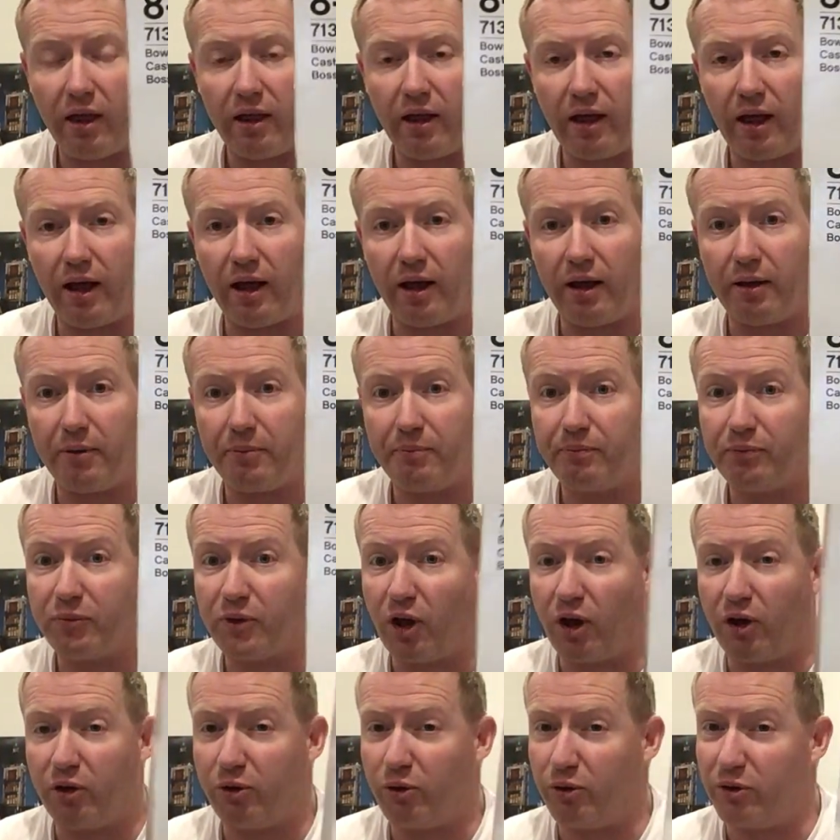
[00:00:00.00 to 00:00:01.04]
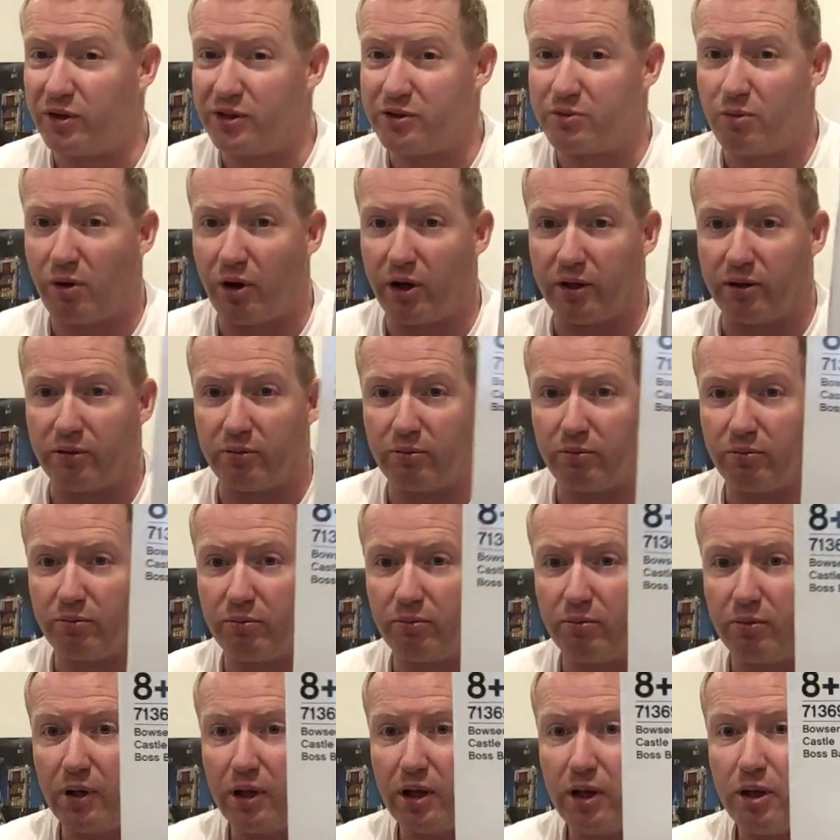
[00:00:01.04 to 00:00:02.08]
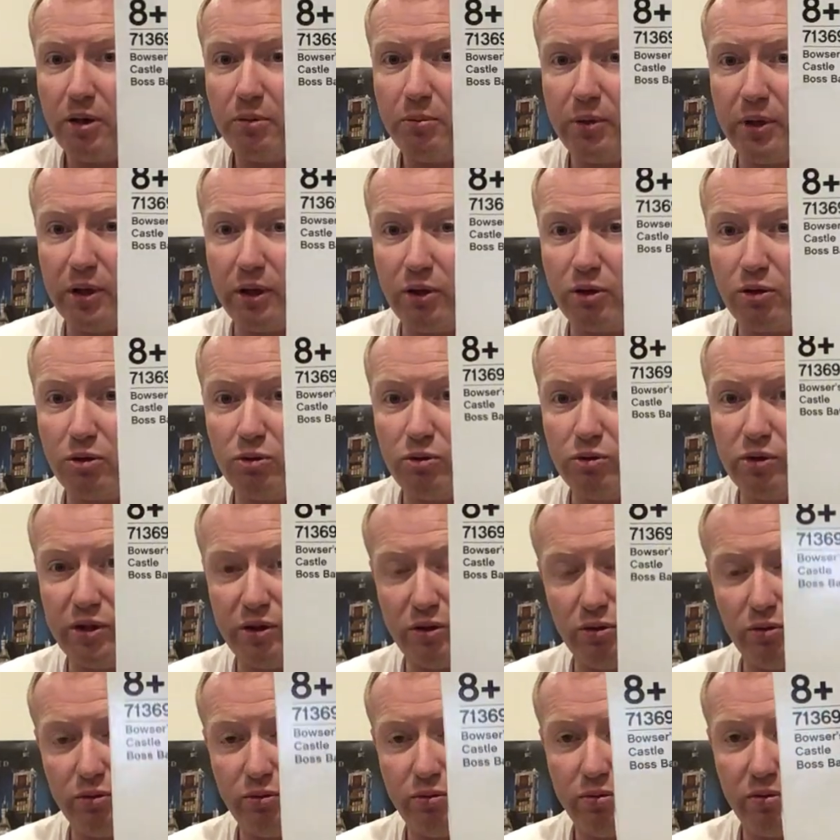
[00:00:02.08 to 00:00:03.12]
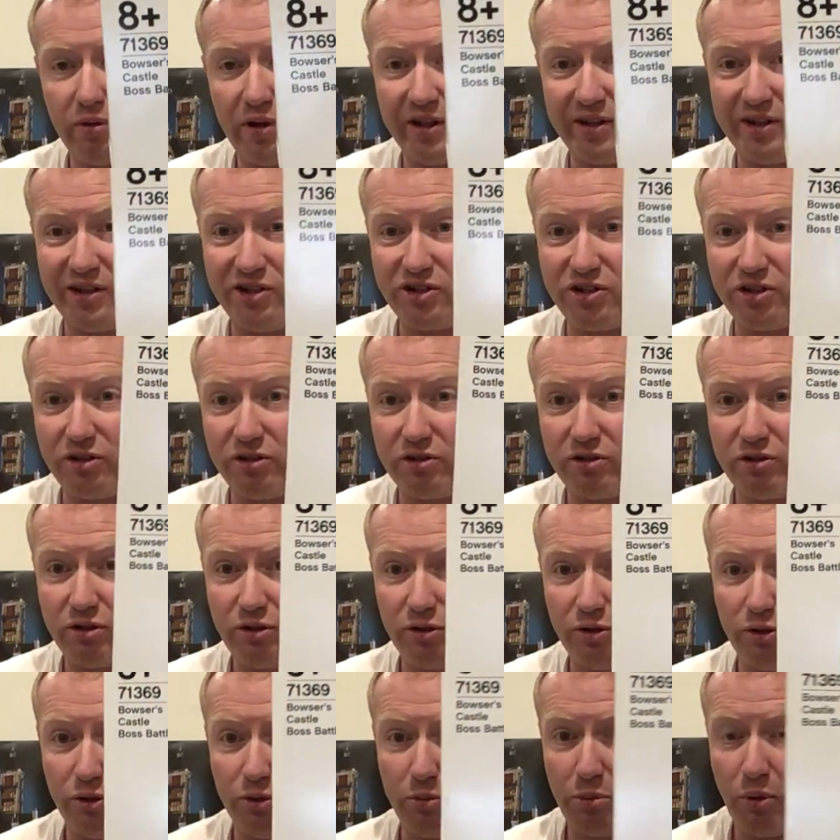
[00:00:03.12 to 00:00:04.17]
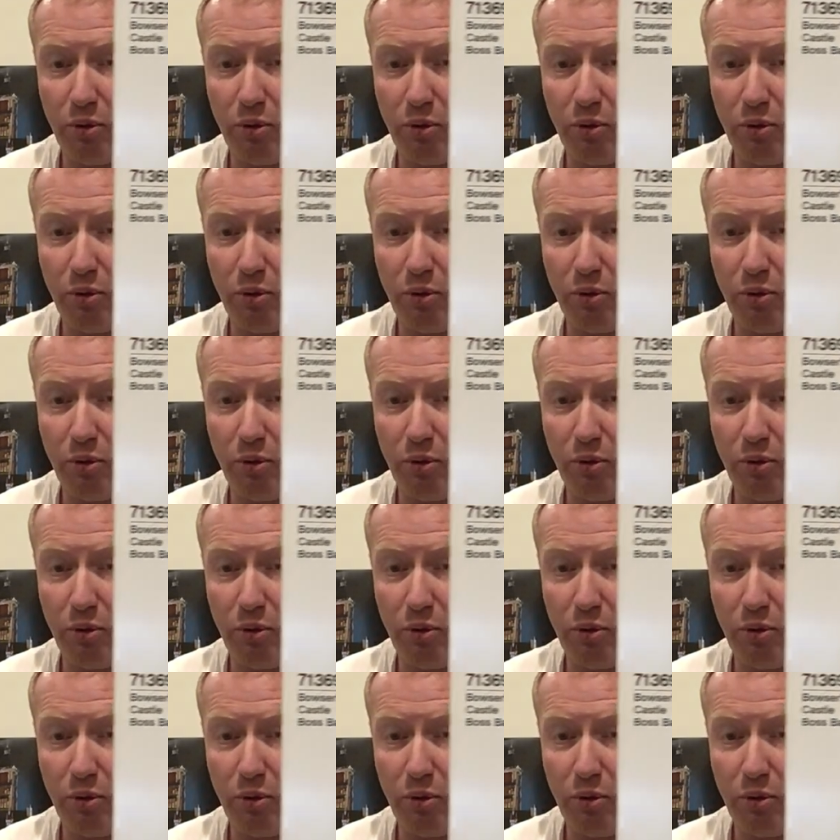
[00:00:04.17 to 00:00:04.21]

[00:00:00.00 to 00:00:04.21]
I thought this might be a cool little addition to